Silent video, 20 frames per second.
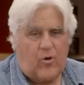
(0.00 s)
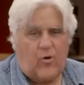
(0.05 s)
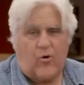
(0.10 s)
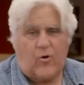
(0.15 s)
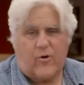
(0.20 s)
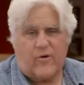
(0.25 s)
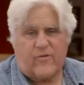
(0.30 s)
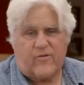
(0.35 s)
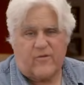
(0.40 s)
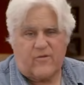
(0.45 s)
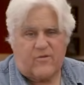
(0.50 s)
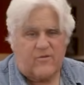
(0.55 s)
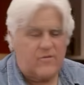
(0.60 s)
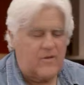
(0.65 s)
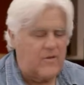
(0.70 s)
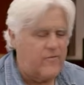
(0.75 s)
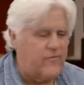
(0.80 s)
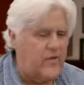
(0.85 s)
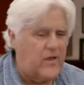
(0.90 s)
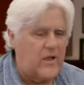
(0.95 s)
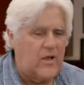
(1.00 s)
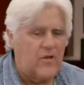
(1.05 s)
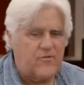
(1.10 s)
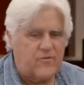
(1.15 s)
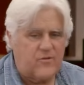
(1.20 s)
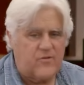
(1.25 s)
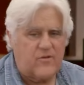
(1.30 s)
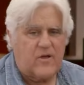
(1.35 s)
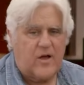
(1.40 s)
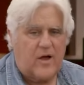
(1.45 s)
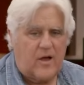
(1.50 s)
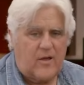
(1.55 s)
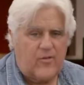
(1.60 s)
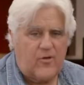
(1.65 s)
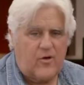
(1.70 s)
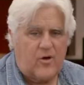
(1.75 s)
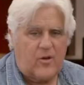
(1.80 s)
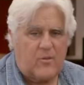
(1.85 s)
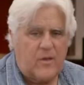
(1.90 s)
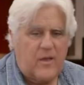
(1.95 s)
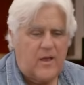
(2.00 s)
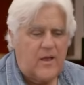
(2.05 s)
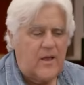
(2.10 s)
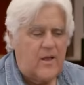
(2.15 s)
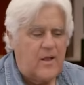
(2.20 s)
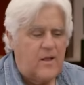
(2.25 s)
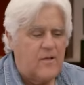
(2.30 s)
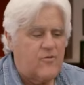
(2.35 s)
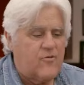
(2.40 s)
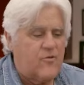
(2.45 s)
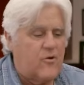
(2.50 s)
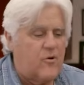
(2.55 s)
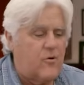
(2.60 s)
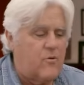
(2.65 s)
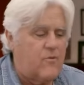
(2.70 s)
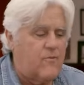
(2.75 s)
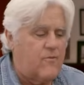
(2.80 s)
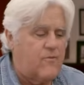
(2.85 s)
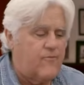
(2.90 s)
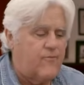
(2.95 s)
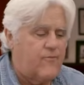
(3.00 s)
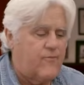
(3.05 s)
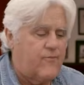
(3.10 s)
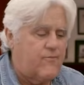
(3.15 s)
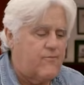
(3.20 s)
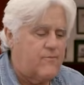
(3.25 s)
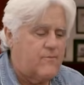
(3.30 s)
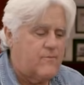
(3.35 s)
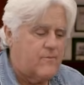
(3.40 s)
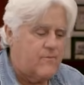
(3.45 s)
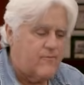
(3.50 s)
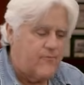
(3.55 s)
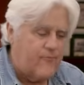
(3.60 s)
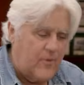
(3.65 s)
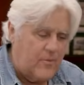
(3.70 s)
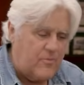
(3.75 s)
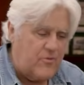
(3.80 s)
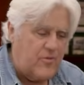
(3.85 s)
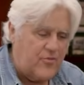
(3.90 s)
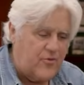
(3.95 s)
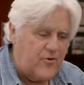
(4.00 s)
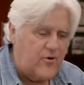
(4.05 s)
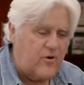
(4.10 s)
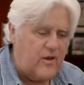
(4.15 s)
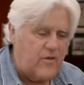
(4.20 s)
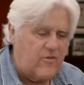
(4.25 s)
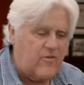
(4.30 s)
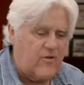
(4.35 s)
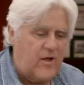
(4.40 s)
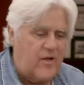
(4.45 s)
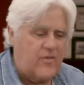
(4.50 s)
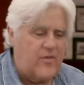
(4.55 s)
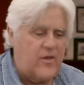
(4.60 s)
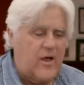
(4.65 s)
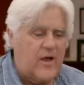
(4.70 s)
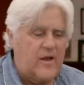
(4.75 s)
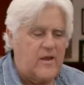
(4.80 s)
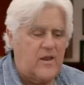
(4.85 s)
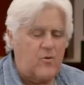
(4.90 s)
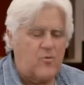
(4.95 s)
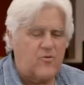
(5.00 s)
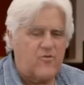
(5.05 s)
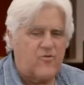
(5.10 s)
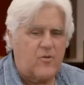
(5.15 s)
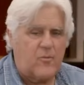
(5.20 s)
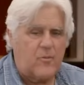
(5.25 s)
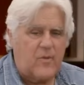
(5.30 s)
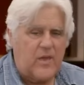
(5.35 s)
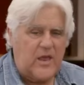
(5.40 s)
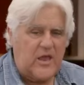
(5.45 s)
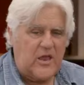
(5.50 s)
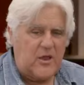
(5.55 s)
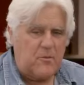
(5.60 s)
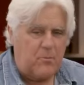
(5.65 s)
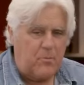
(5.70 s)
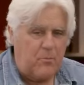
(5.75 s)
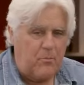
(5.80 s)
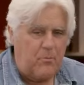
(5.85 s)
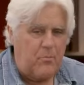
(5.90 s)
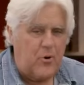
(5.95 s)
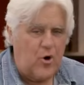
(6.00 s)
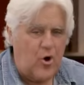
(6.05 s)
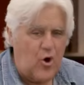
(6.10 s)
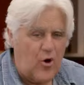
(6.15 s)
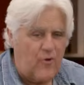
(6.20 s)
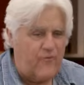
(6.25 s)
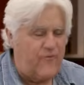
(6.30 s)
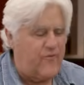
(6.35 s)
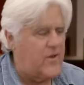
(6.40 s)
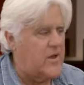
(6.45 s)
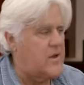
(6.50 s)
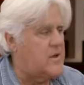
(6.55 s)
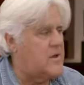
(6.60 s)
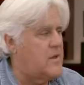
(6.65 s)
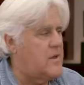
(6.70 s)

Horses, everything else is gone. The auto so from the thirties on, the idea was to make it perfect.